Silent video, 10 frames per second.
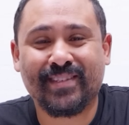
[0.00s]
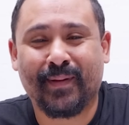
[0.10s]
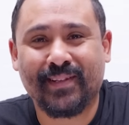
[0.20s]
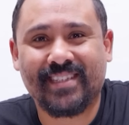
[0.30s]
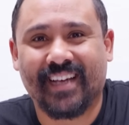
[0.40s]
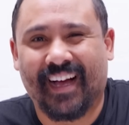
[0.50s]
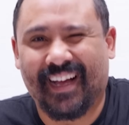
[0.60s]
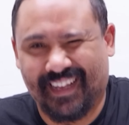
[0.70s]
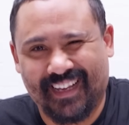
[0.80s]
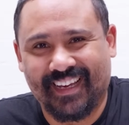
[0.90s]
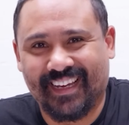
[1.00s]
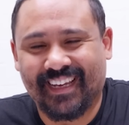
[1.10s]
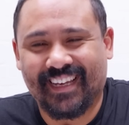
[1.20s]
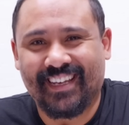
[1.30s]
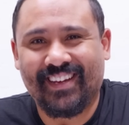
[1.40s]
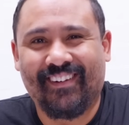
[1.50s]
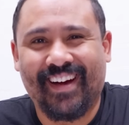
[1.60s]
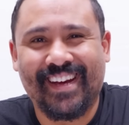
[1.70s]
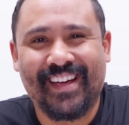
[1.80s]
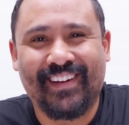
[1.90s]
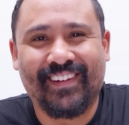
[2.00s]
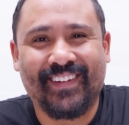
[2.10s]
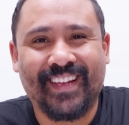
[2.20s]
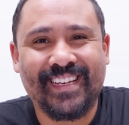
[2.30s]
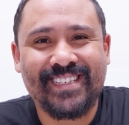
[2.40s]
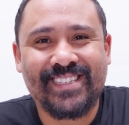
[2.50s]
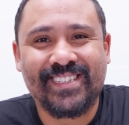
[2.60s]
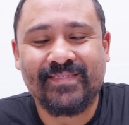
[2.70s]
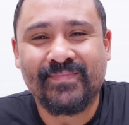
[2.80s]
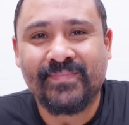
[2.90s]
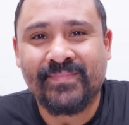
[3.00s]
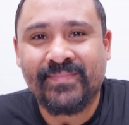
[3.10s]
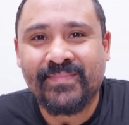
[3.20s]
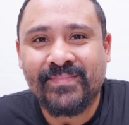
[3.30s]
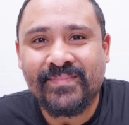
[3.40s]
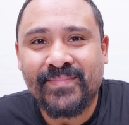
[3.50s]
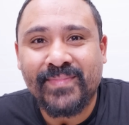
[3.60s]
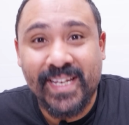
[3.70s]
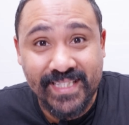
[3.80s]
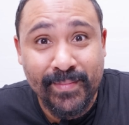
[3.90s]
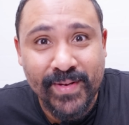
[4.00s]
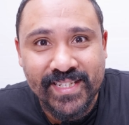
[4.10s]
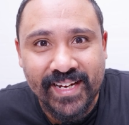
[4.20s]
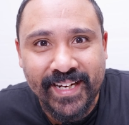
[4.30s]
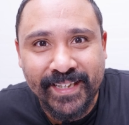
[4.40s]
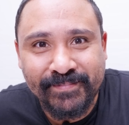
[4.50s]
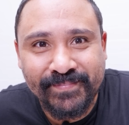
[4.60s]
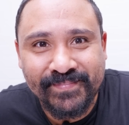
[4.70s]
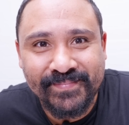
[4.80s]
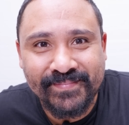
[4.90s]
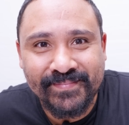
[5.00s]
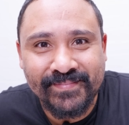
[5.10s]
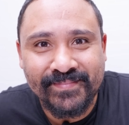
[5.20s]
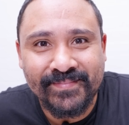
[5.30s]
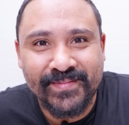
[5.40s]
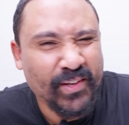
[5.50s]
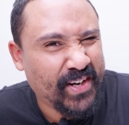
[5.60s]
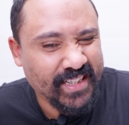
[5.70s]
sponsor. You already know who it is. It's MSI, not